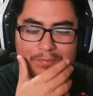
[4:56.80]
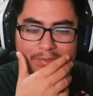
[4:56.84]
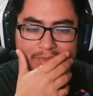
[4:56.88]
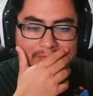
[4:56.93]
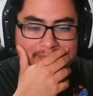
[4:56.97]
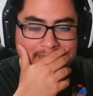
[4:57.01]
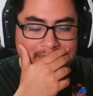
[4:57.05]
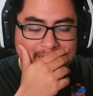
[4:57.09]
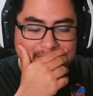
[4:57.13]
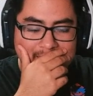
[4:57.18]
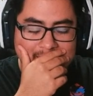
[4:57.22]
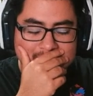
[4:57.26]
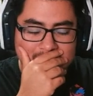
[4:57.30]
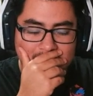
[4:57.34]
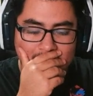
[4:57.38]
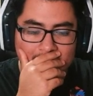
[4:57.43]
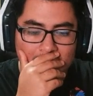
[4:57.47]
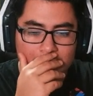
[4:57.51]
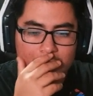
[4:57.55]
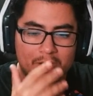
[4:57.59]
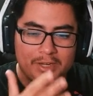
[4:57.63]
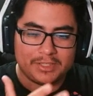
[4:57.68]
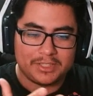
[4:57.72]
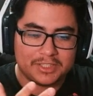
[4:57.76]
yeah, that's all
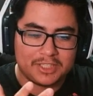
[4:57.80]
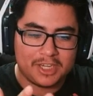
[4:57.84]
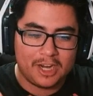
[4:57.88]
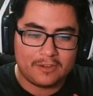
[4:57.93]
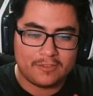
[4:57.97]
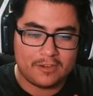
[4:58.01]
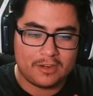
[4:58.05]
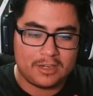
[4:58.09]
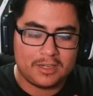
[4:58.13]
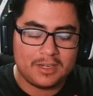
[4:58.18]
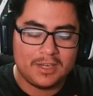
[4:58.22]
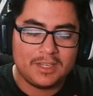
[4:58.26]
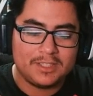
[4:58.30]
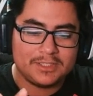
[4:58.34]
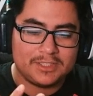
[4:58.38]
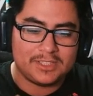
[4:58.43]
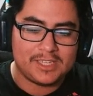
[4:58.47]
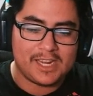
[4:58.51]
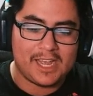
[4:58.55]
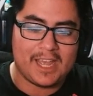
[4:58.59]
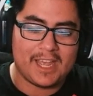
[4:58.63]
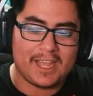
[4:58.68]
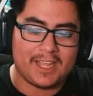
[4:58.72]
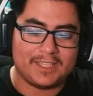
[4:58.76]
I wanted to cover
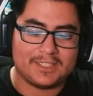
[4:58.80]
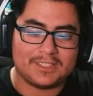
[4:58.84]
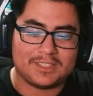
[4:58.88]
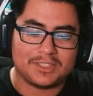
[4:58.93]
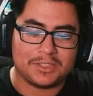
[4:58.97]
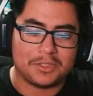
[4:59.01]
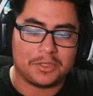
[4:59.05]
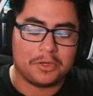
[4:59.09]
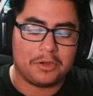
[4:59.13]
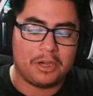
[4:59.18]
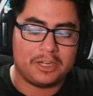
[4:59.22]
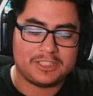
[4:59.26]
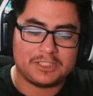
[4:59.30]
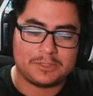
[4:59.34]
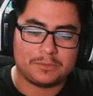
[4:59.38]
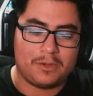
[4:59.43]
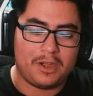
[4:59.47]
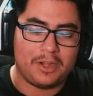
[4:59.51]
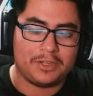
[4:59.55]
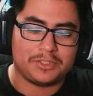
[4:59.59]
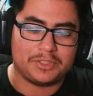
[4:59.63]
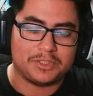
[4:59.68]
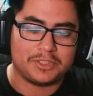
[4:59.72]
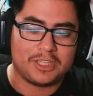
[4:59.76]
today. So I just
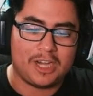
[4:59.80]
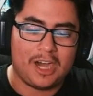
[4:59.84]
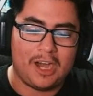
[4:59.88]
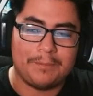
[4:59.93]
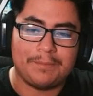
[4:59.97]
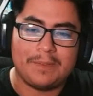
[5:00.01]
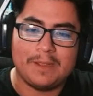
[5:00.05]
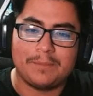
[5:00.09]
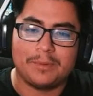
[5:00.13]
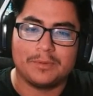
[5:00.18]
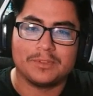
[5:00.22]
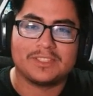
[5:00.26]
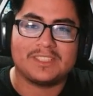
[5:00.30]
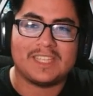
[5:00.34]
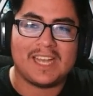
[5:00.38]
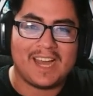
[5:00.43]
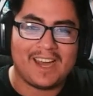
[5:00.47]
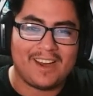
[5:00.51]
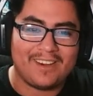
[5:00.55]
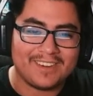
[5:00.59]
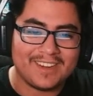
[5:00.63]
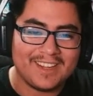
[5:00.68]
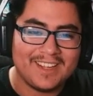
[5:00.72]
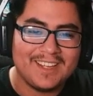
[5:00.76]
wanted to calm people
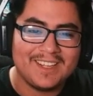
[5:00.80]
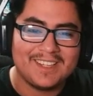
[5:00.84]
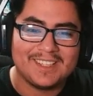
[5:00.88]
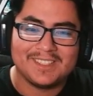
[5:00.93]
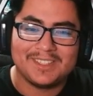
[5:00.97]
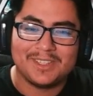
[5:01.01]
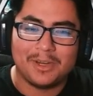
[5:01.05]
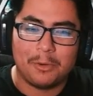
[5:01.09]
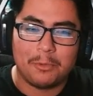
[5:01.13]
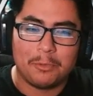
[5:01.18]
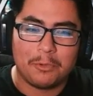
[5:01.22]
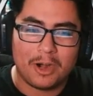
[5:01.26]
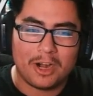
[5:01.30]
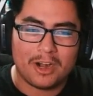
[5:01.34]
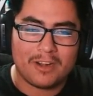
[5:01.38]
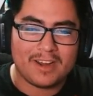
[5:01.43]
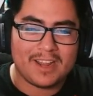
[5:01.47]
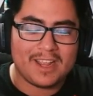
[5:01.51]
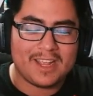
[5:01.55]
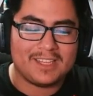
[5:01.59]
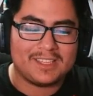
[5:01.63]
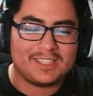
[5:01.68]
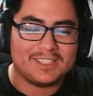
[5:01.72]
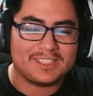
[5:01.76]
down. don't
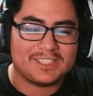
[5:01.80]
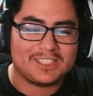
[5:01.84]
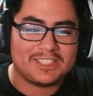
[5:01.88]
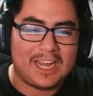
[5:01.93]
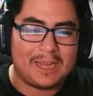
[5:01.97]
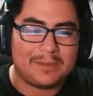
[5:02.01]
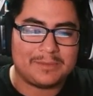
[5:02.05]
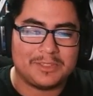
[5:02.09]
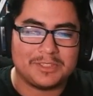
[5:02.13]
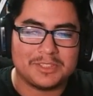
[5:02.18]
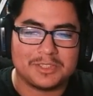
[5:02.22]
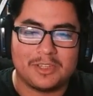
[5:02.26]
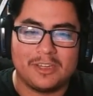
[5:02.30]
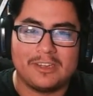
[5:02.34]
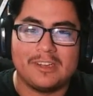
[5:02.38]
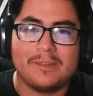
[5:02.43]
worry, this chapter is going